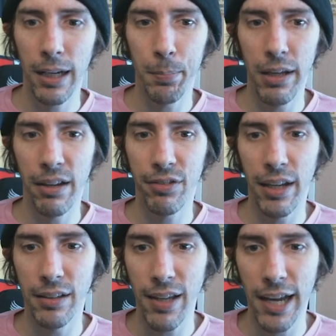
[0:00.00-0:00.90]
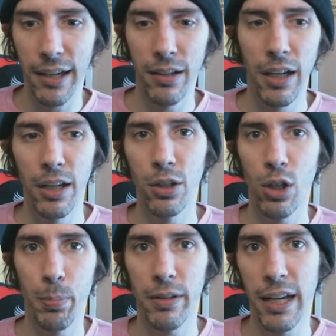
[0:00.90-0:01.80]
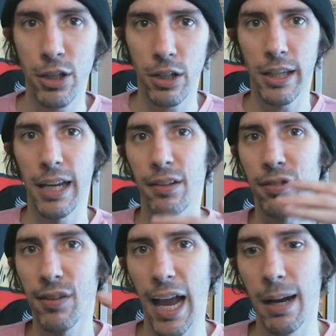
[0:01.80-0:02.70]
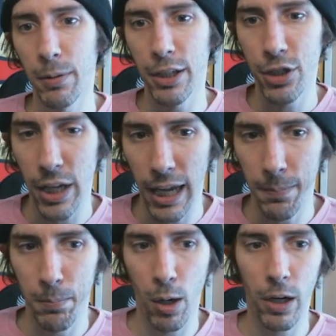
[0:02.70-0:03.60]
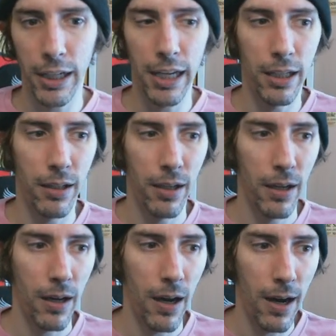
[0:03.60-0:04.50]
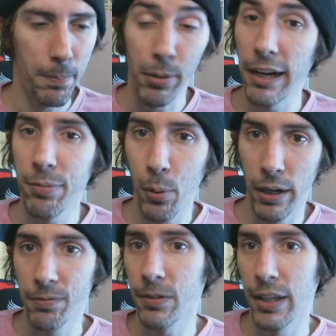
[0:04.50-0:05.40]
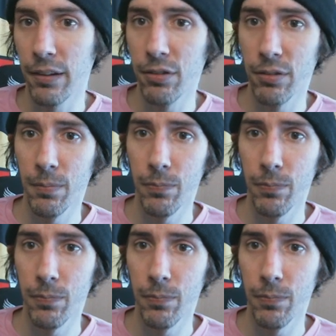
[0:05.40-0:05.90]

a P S A ten, you could potentially establish a market uh, price point for this,